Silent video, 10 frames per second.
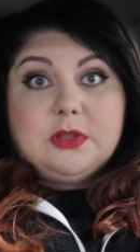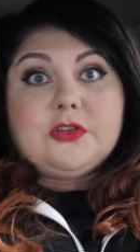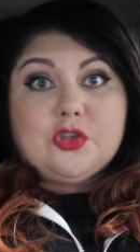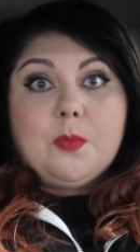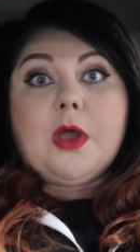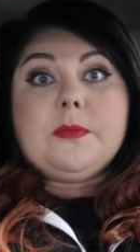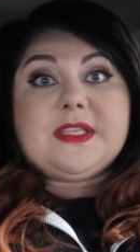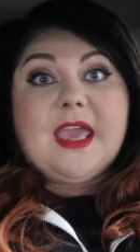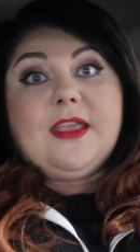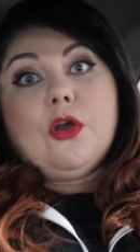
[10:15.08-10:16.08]
the stop I
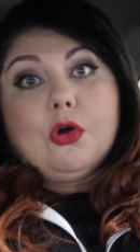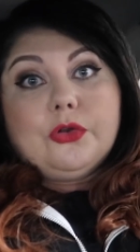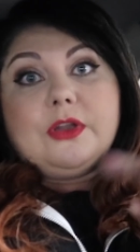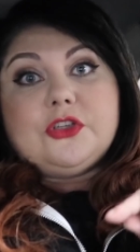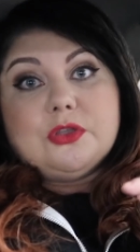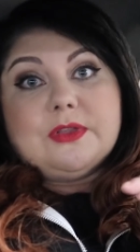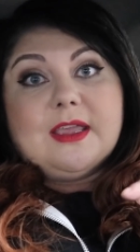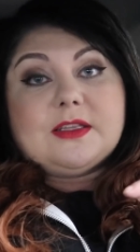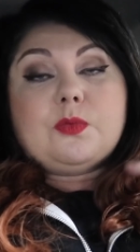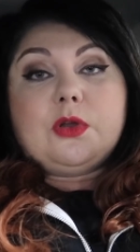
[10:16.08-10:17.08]
was getting on to the
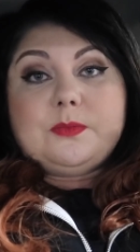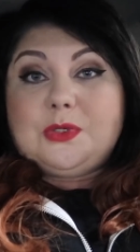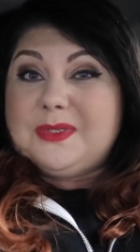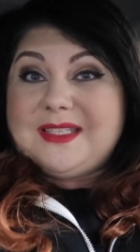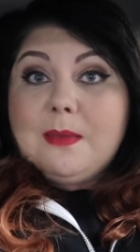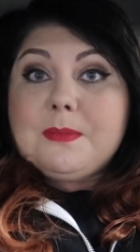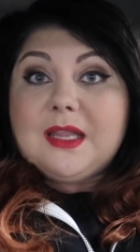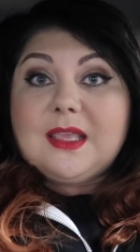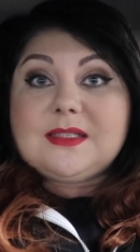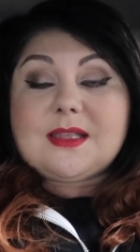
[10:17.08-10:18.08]
next one, which was ten
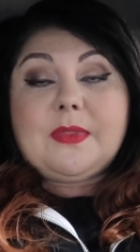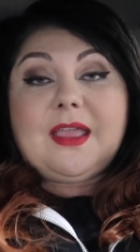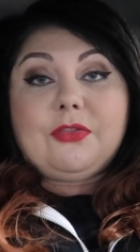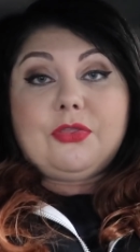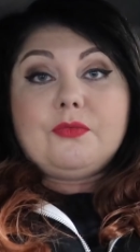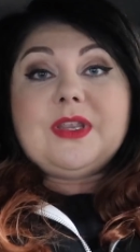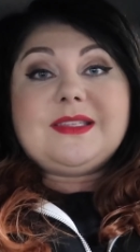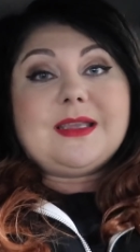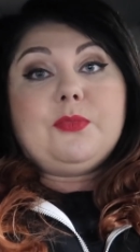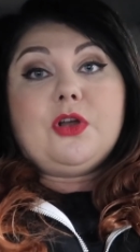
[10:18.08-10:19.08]
minutes, and they had three
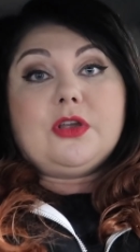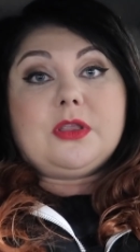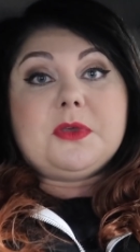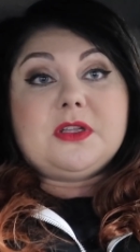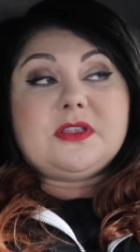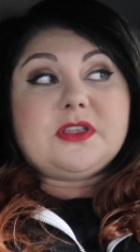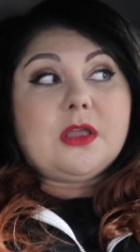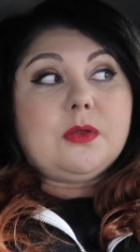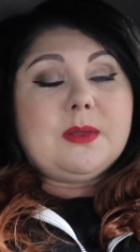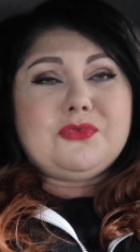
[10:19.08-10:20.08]
separate arguments. So
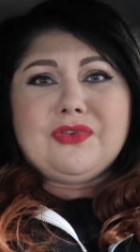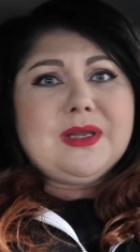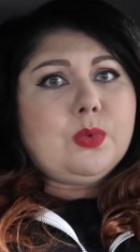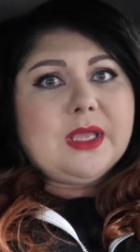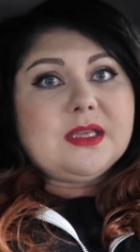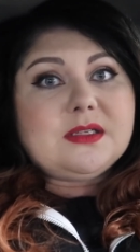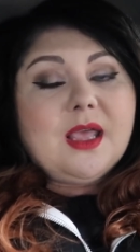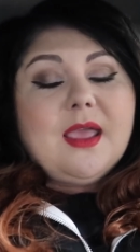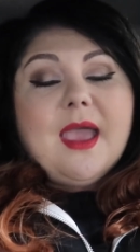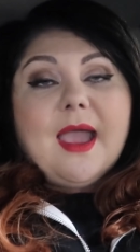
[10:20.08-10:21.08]
it was really weird
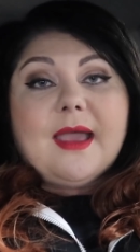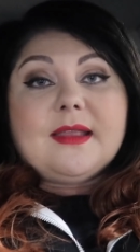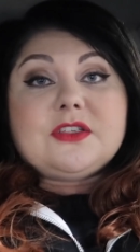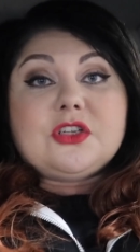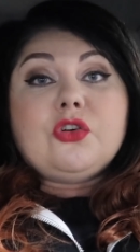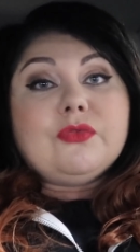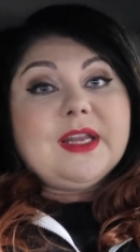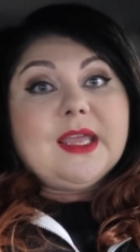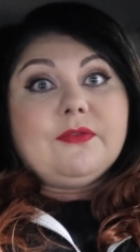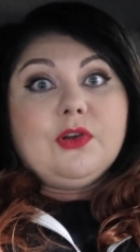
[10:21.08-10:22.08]
and not
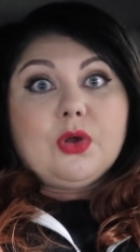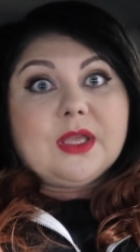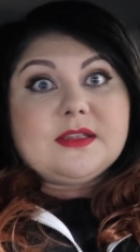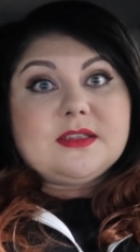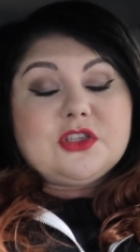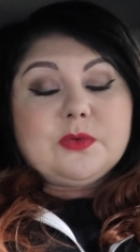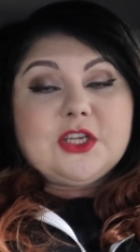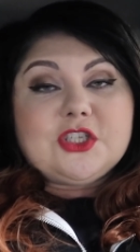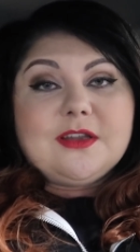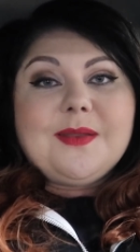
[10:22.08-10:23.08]
really a vlogging
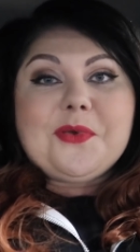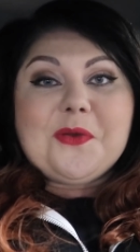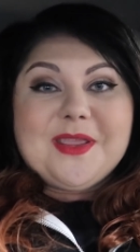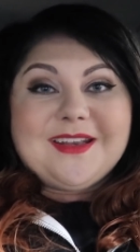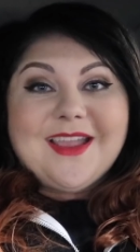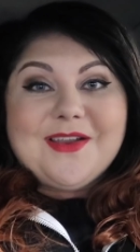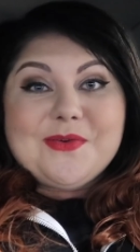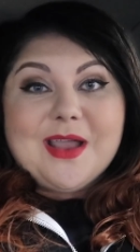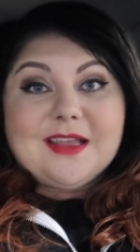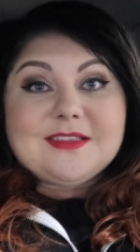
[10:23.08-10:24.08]
situation. But we are
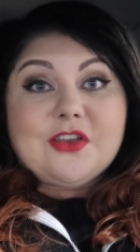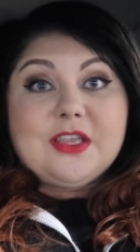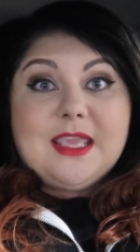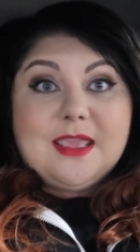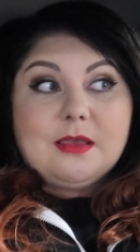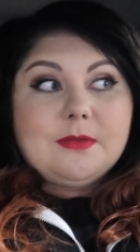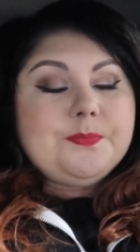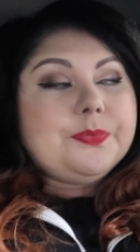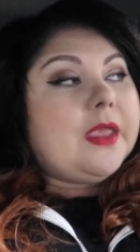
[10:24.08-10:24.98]
now at IKEA,